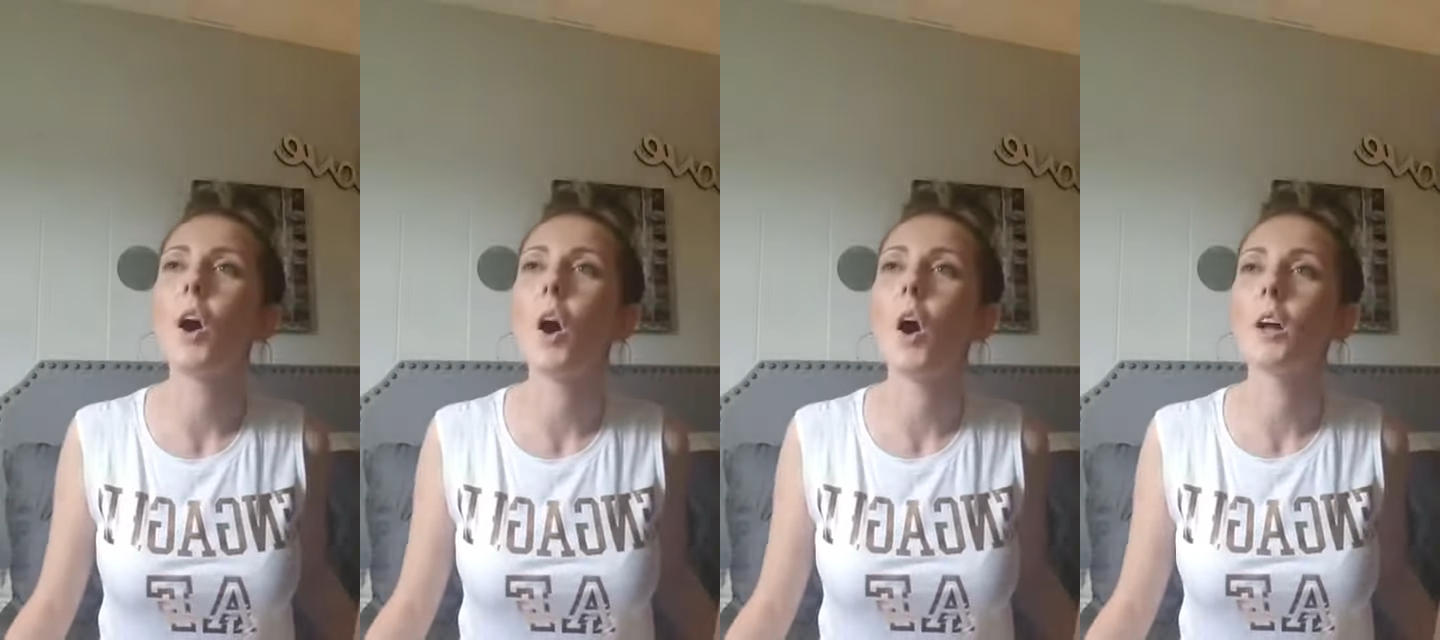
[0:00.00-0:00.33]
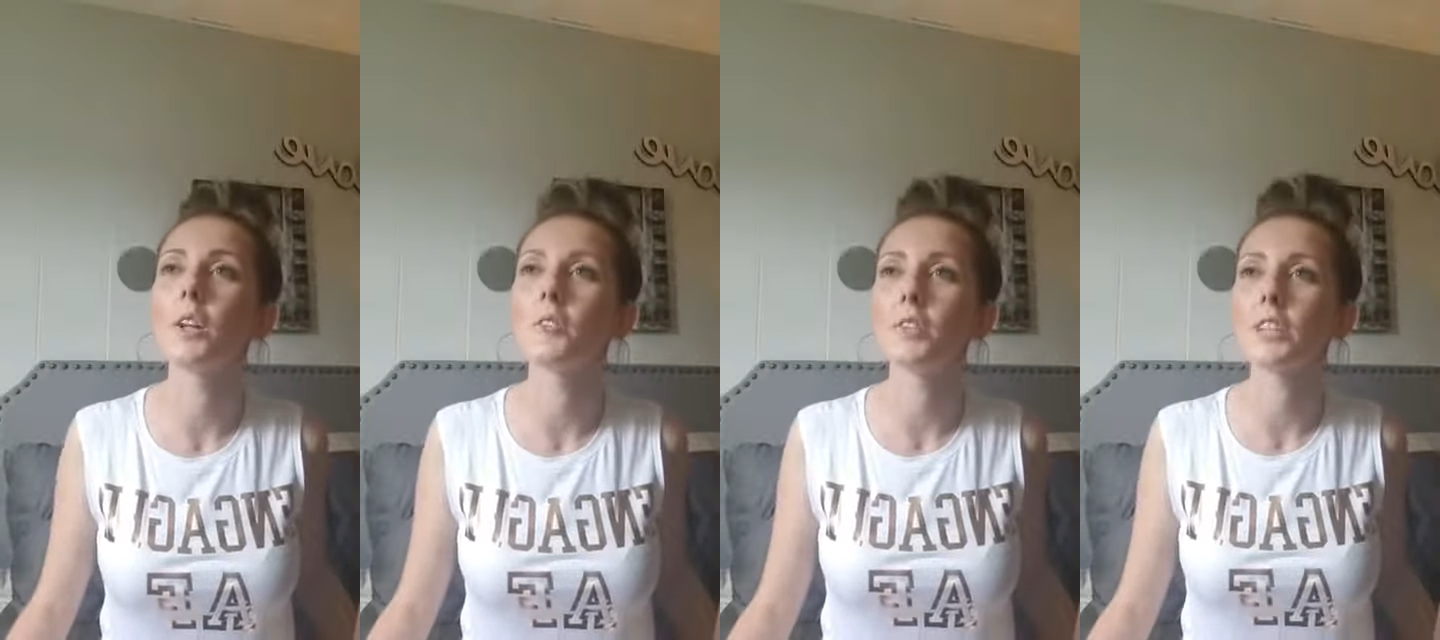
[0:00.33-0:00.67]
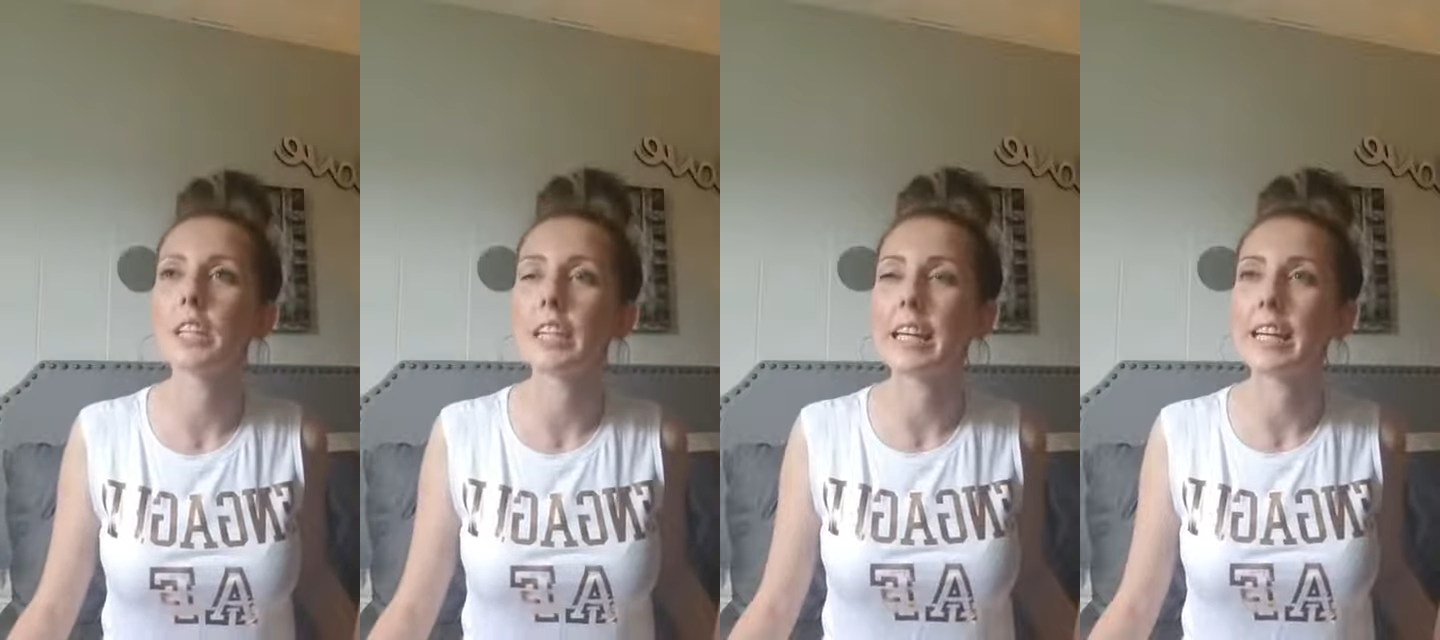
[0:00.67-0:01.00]
all of your
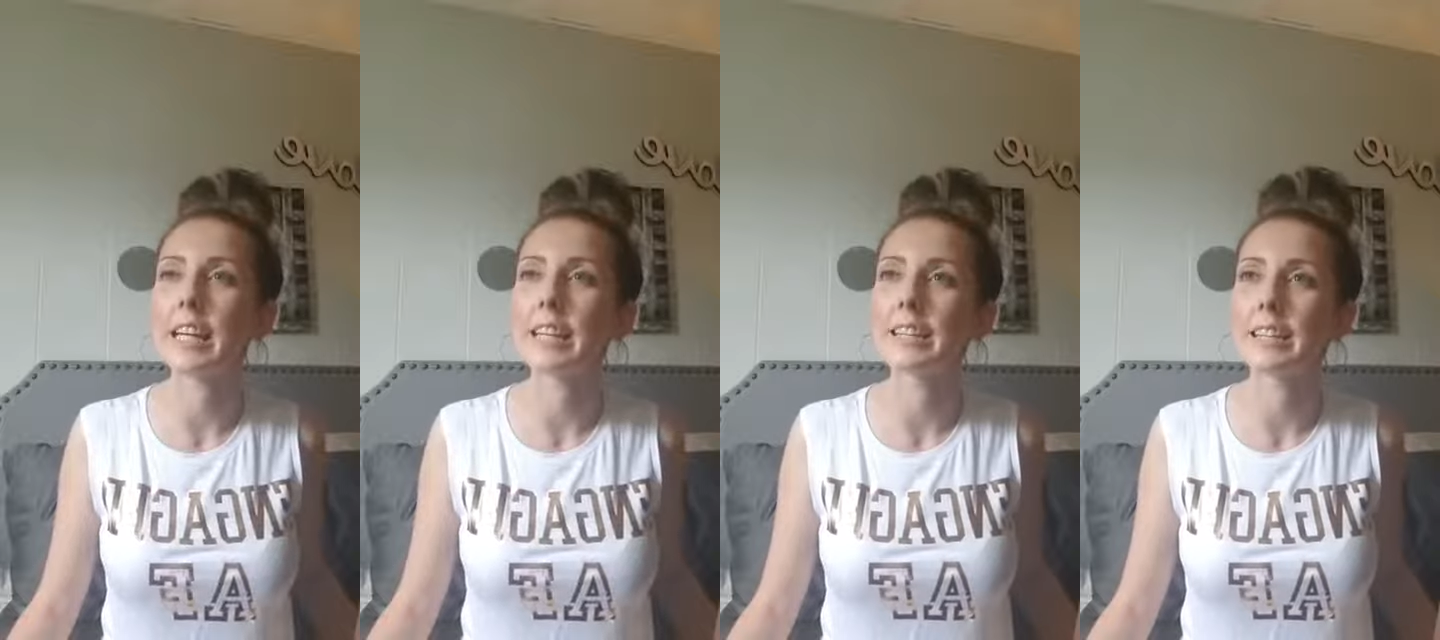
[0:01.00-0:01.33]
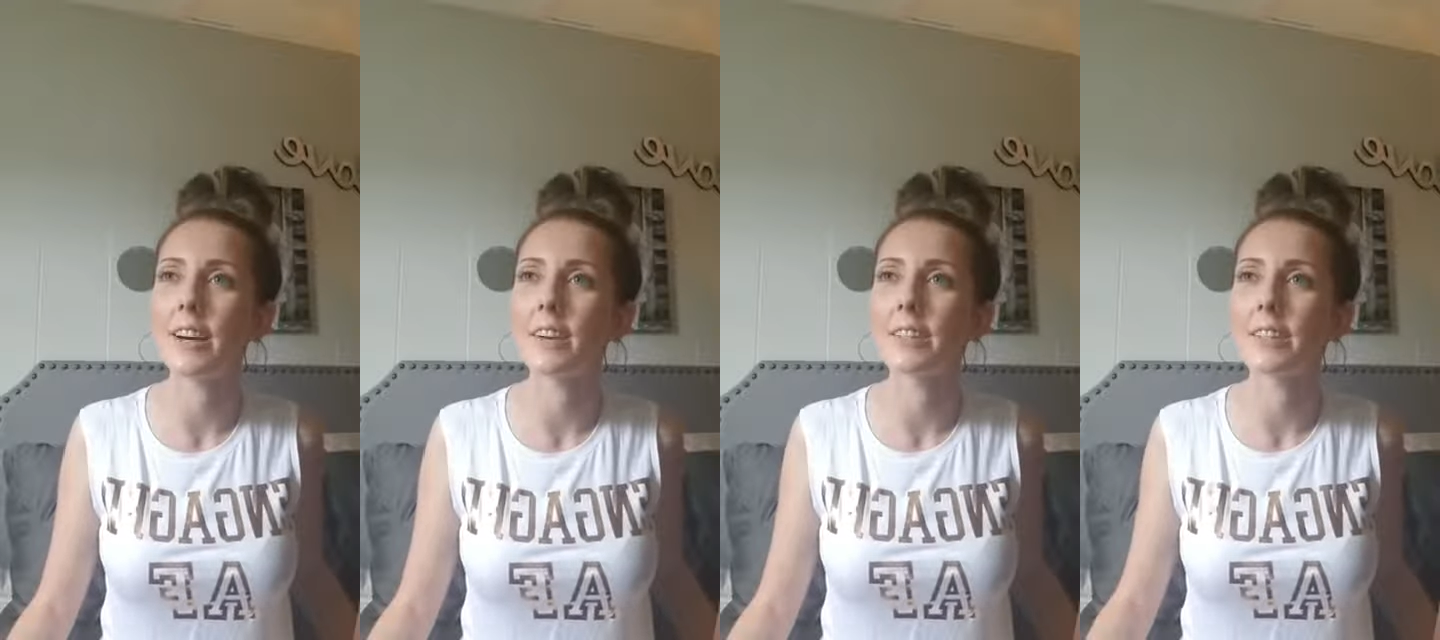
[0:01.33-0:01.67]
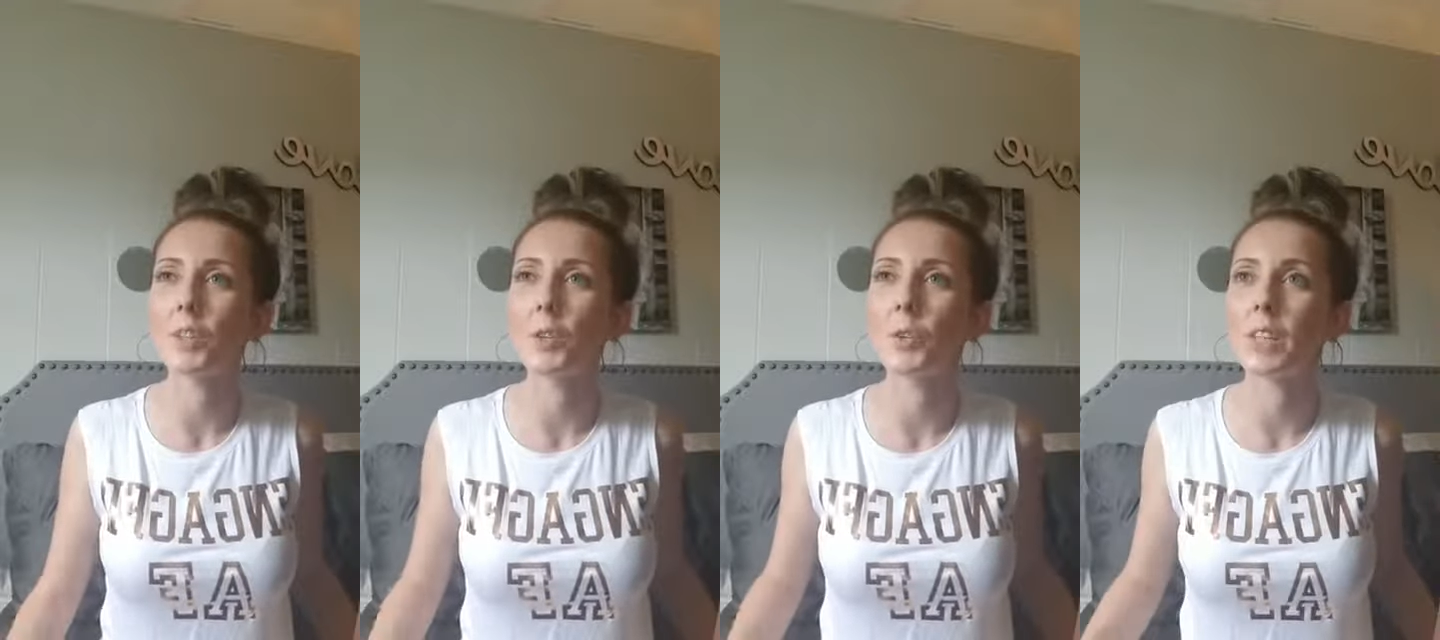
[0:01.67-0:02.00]
shenanigans out into